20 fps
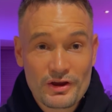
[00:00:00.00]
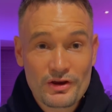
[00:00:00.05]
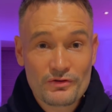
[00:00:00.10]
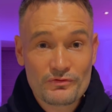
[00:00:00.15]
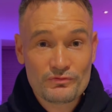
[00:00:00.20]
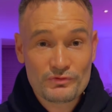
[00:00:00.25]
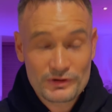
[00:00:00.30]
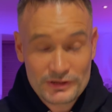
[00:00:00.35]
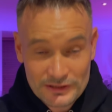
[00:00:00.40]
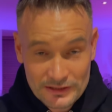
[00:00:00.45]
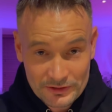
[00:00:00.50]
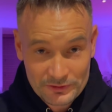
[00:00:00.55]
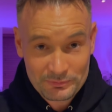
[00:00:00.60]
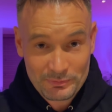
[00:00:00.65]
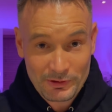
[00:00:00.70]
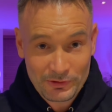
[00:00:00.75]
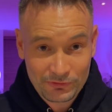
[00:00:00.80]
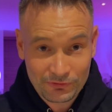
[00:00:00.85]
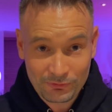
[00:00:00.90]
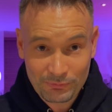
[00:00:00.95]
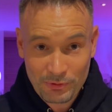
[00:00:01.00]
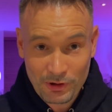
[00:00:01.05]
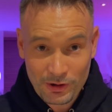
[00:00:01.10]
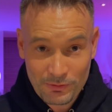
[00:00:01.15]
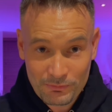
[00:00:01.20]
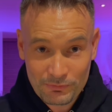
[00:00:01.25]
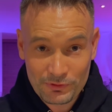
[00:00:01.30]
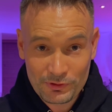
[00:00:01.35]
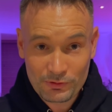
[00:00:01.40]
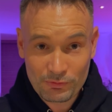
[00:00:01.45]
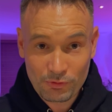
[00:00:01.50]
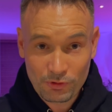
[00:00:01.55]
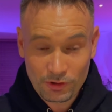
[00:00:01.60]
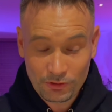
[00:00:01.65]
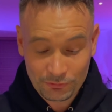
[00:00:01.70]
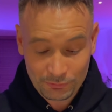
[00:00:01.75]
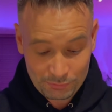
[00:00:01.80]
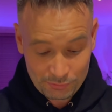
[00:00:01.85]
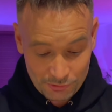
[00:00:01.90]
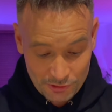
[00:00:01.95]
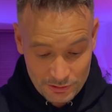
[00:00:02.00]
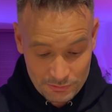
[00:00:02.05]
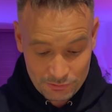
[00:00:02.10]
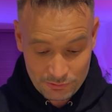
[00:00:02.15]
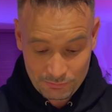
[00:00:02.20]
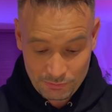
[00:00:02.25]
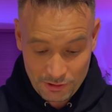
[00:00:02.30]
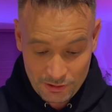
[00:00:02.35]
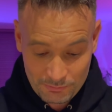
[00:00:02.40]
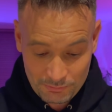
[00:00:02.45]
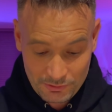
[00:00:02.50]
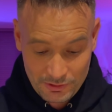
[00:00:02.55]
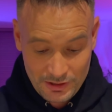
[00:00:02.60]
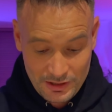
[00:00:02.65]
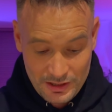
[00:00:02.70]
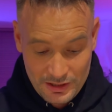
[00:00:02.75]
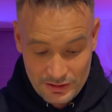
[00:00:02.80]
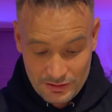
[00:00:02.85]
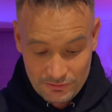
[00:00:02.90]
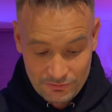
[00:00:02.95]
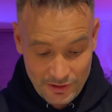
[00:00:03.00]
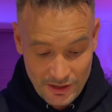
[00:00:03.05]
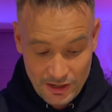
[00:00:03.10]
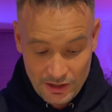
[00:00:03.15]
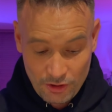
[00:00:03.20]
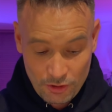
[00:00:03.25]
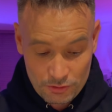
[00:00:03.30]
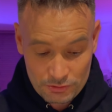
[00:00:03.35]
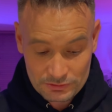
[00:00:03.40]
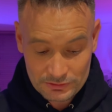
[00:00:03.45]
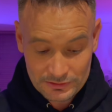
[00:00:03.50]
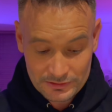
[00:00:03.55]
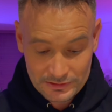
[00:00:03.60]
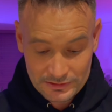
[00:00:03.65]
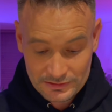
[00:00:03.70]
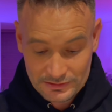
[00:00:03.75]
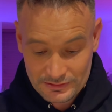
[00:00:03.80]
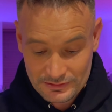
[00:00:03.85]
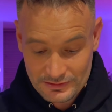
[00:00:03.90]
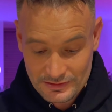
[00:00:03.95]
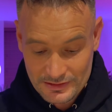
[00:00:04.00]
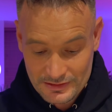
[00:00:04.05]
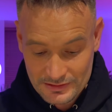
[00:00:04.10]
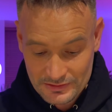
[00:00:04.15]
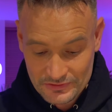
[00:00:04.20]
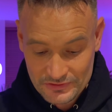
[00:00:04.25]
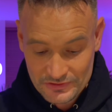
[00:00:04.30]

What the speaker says: really expensive pump, the Aquamax Premium pump, that only is